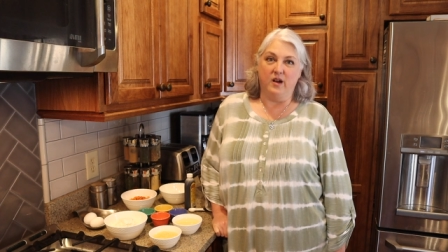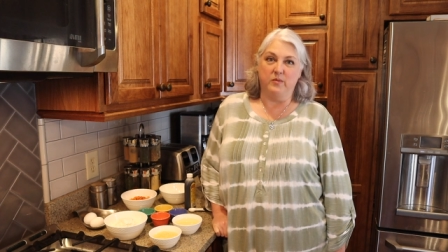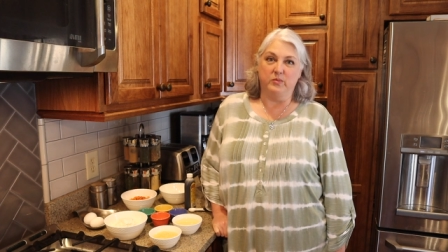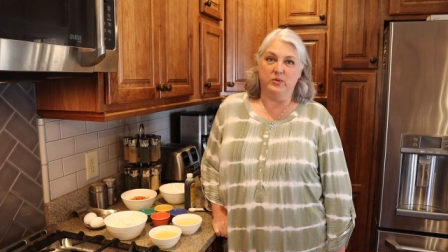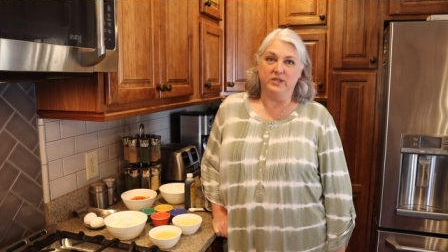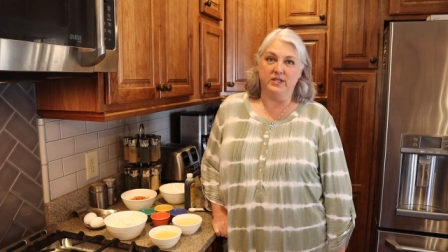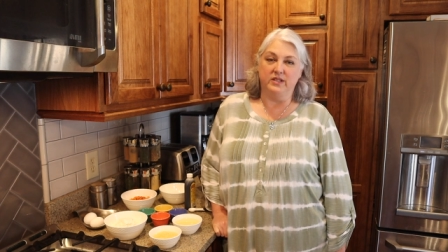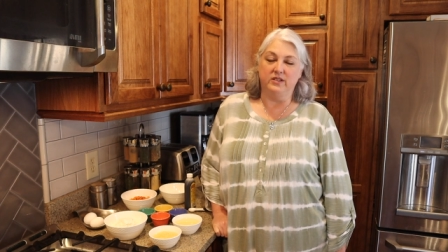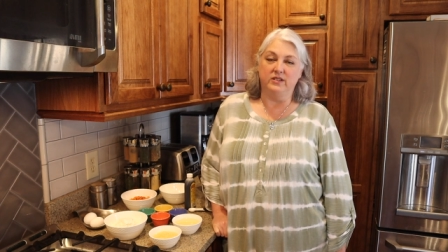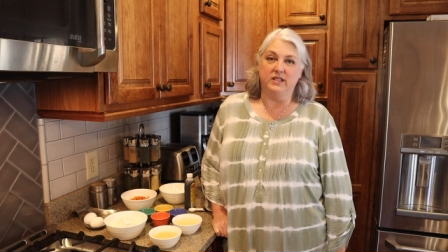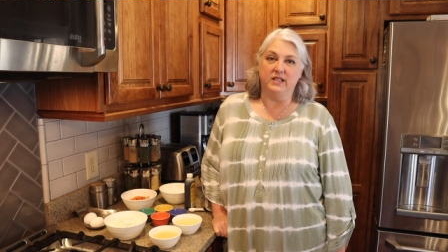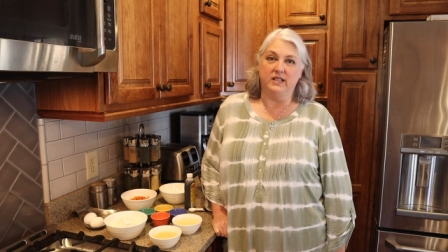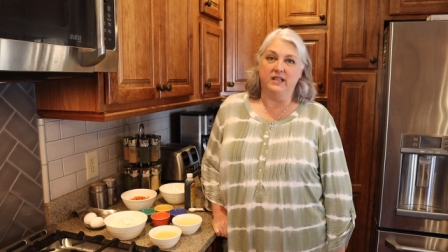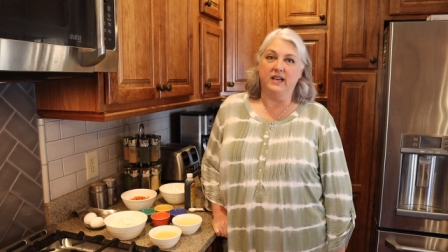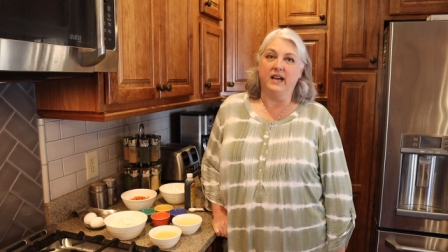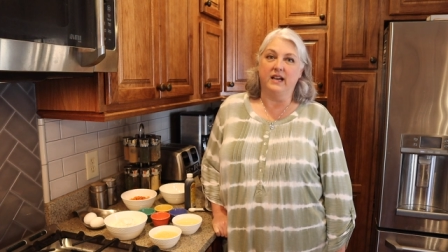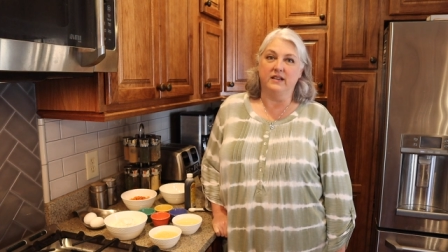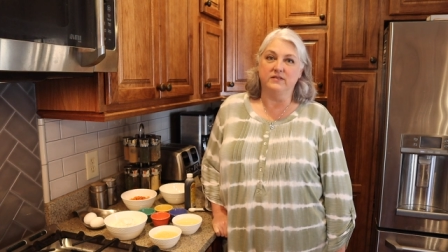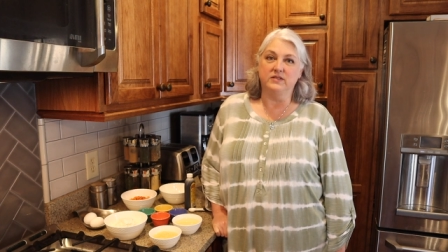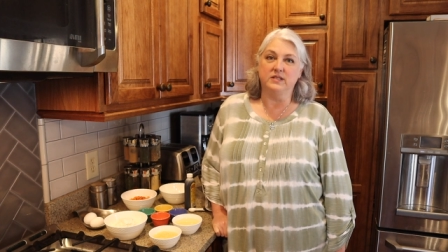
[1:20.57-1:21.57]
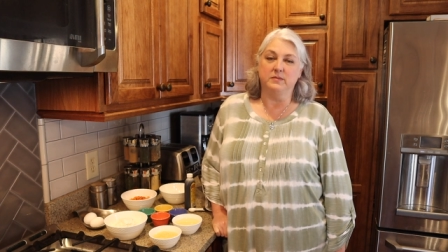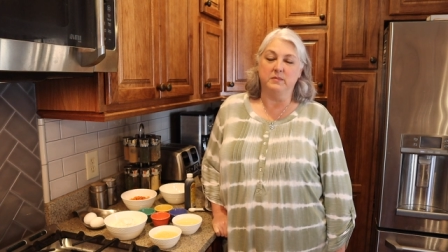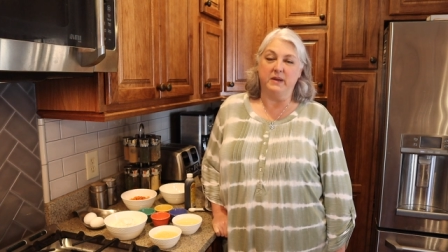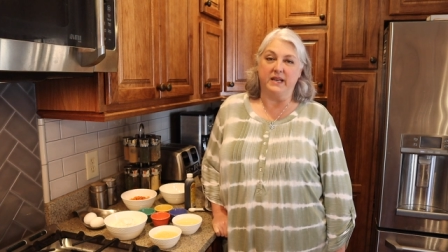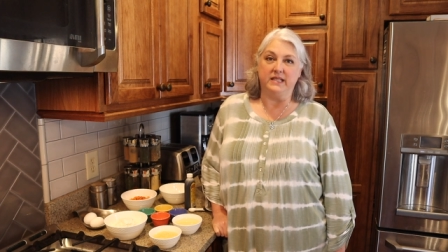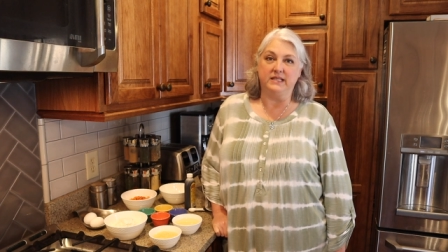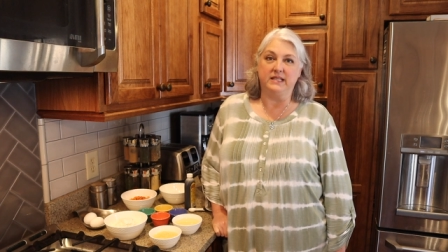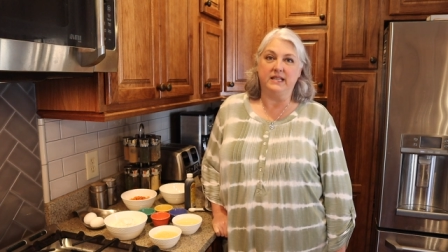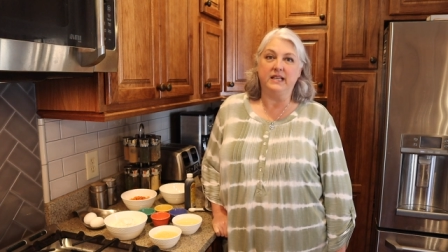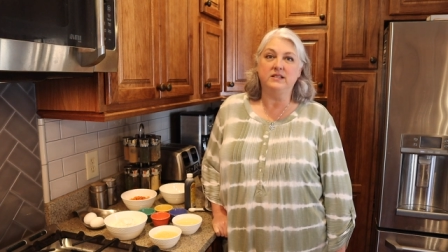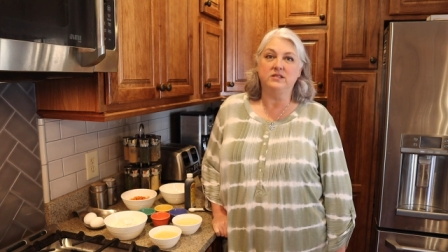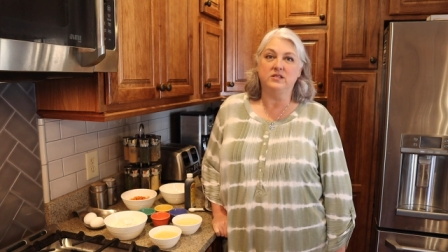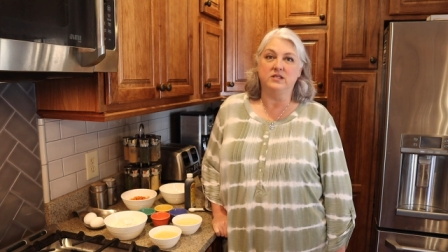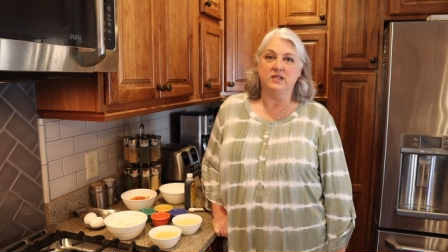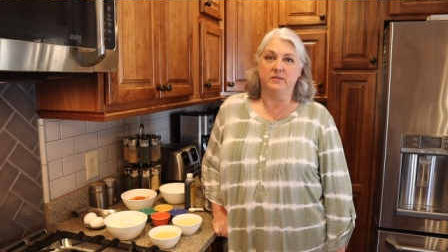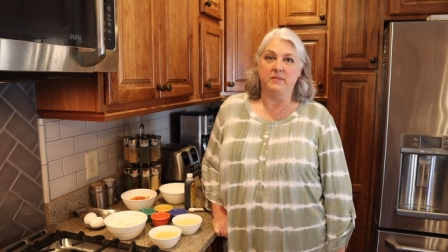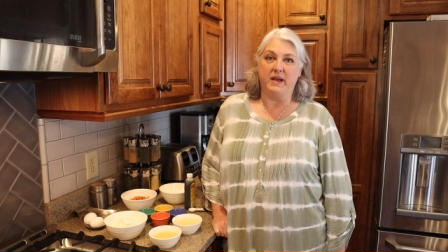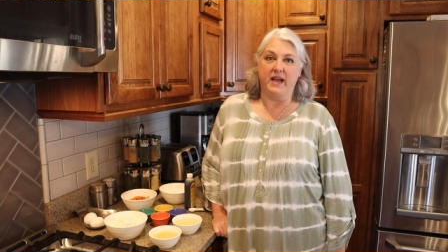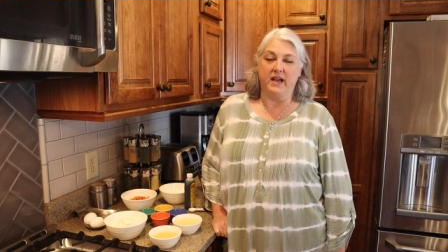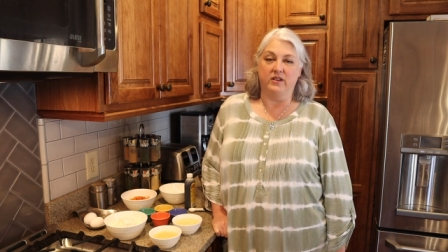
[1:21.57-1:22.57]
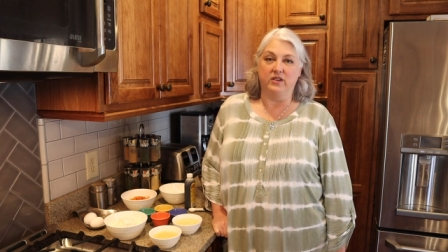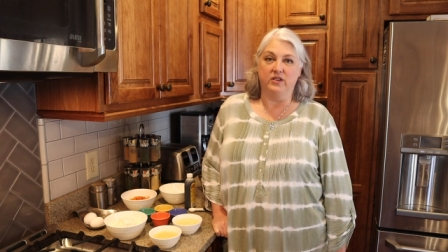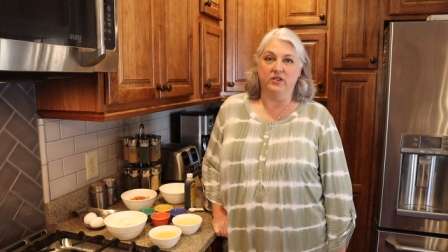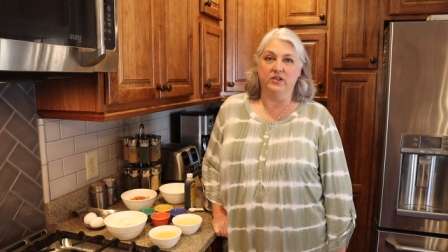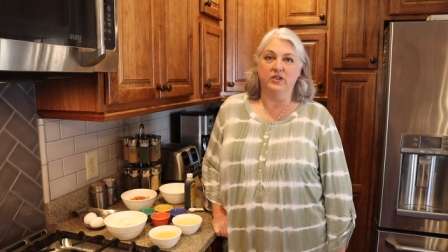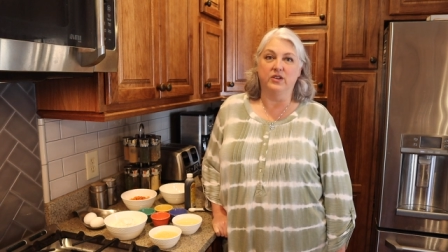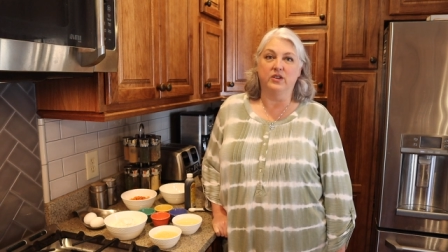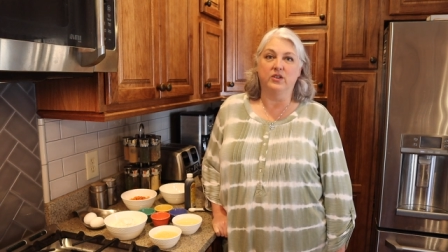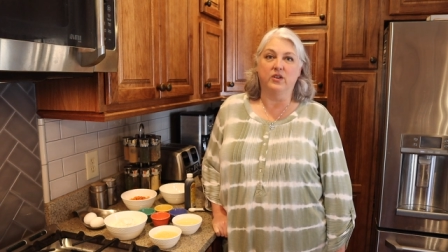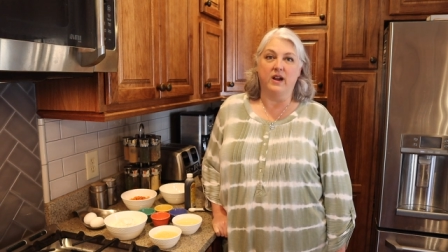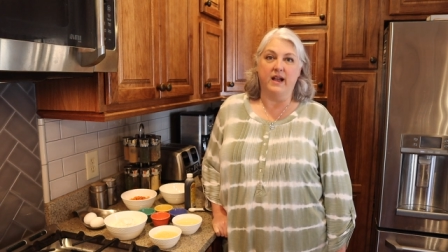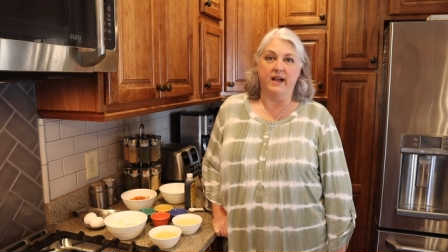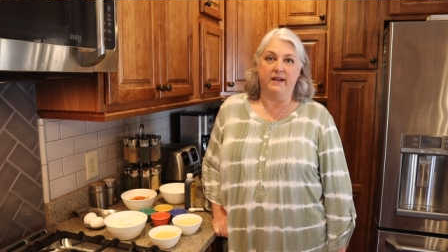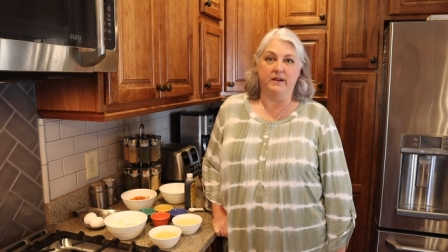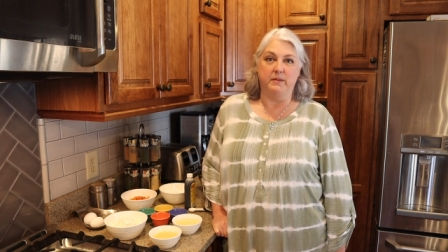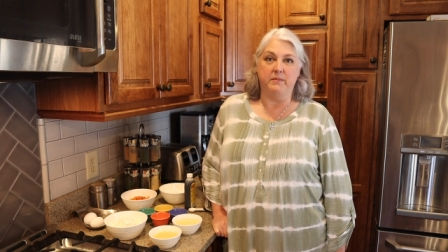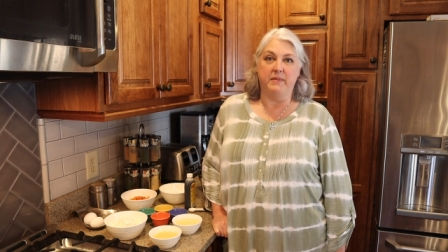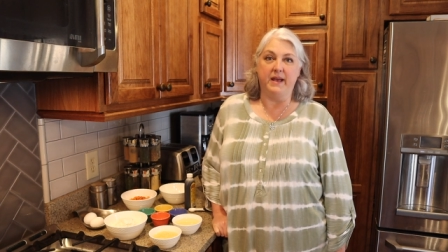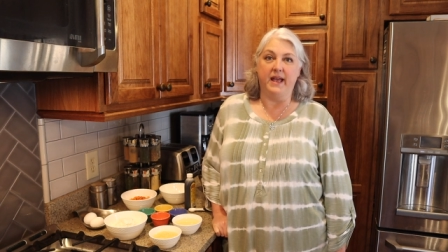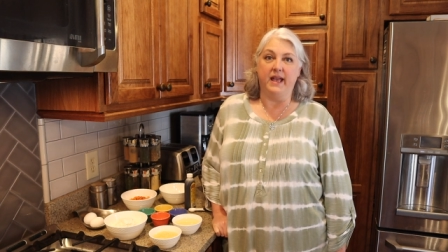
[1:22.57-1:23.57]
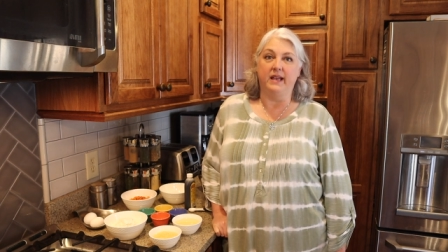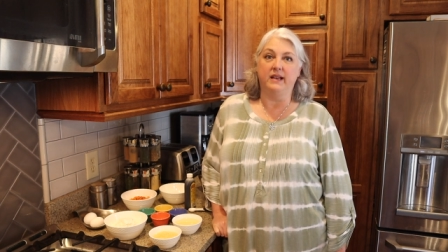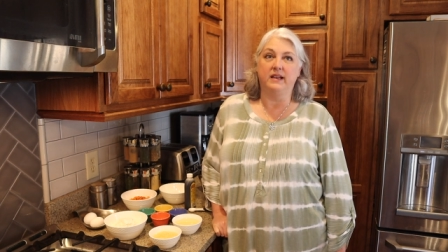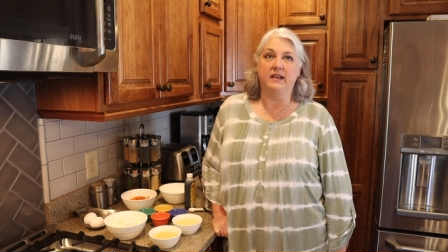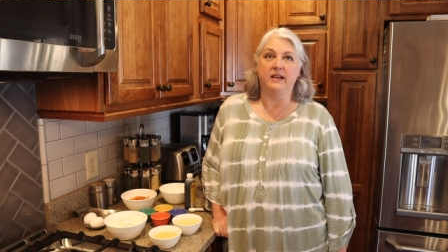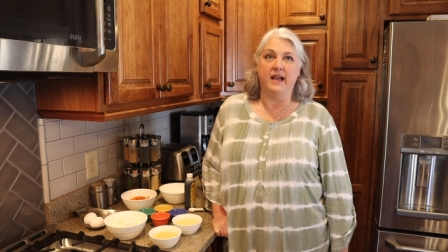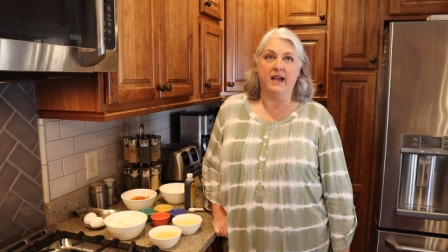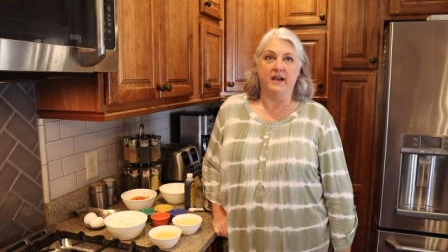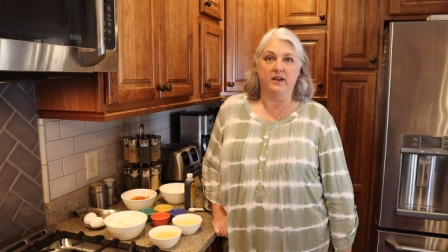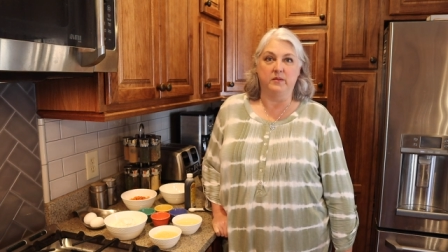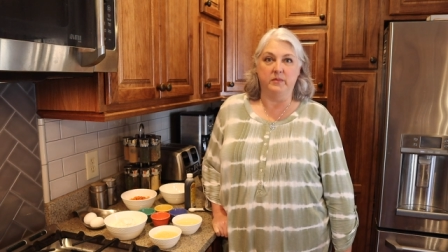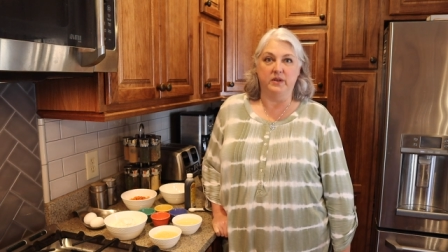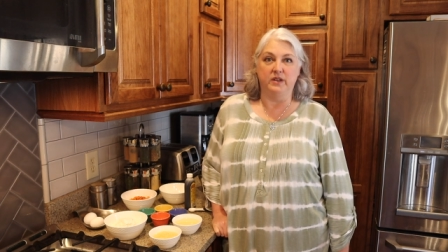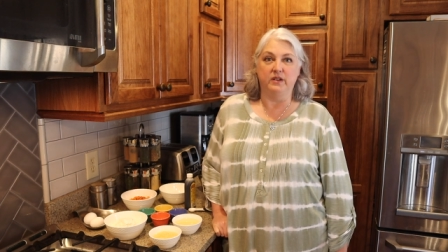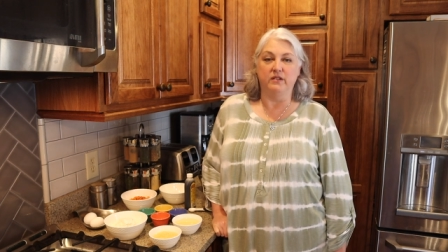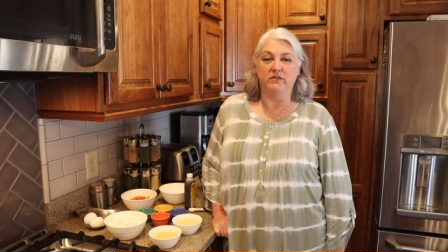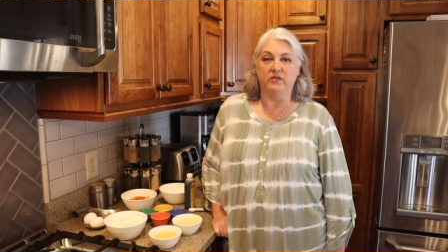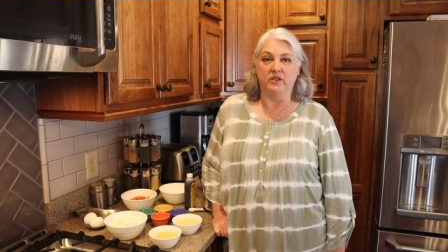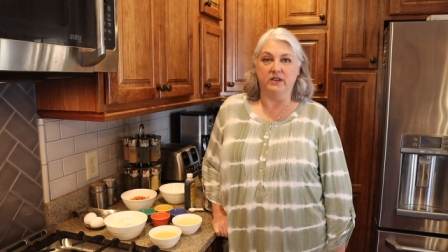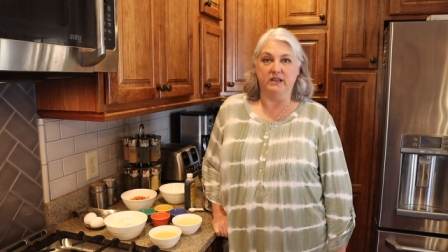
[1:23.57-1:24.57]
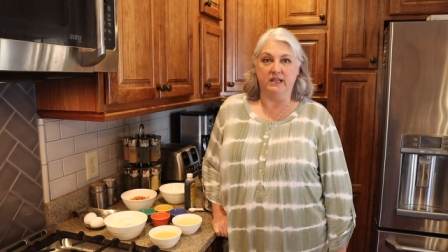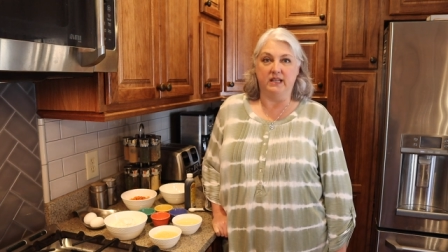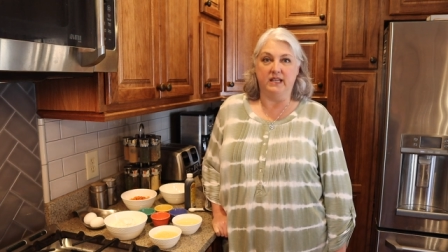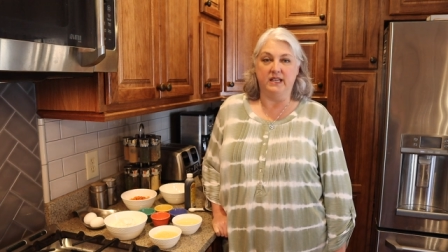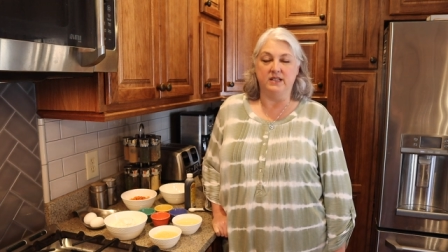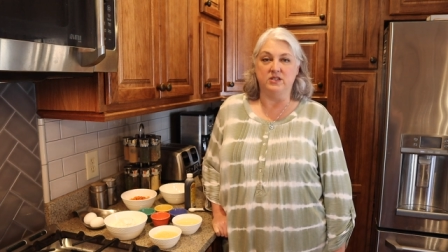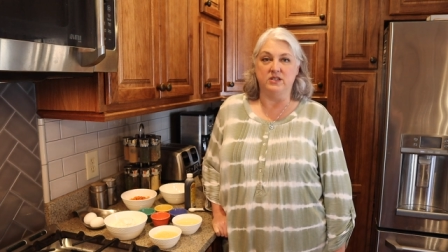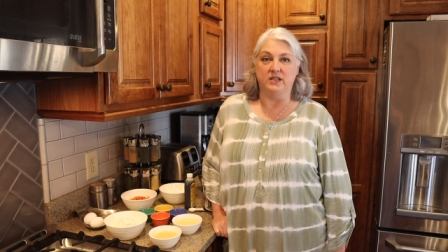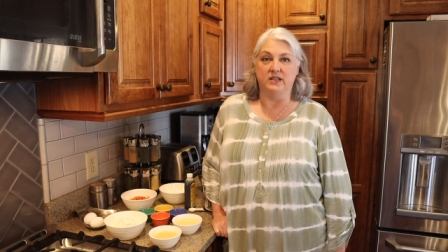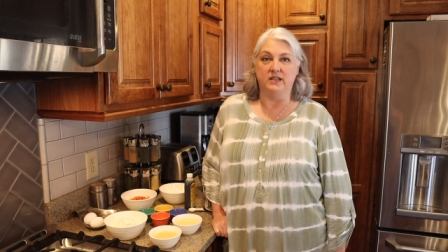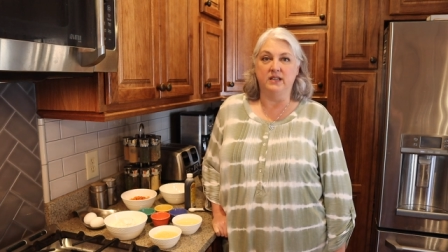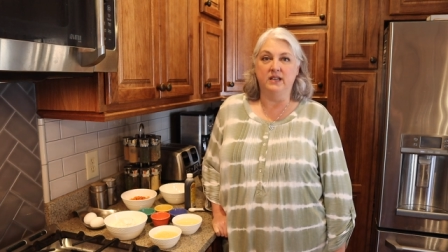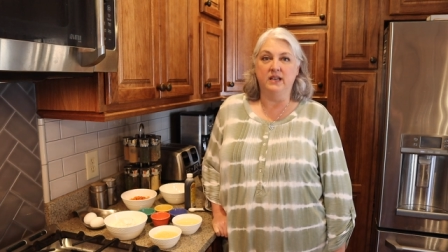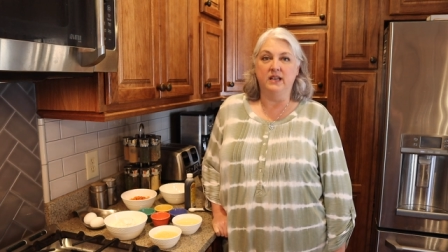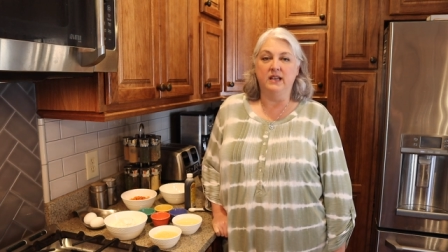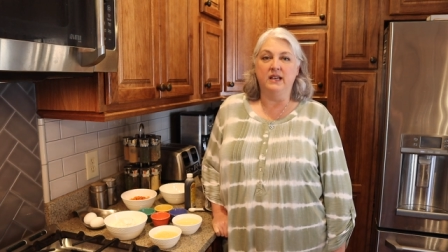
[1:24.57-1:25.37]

opportunity to have somebody teach them how to cook or how to bake and how to maneuver in a kitchen.